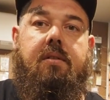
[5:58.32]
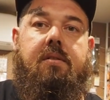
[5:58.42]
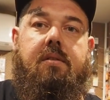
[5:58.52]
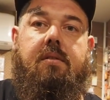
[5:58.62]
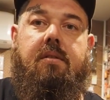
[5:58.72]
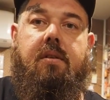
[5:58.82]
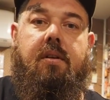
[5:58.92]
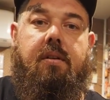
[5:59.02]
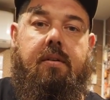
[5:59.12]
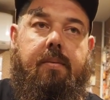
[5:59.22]
is good to
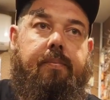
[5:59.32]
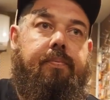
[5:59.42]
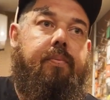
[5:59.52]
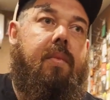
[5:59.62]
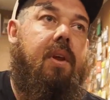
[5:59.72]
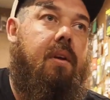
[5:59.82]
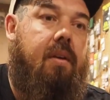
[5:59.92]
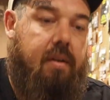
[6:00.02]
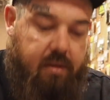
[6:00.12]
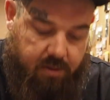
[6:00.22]
go.
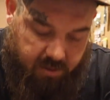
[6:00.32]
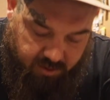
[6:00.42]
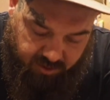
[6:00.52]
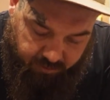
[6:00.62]
So now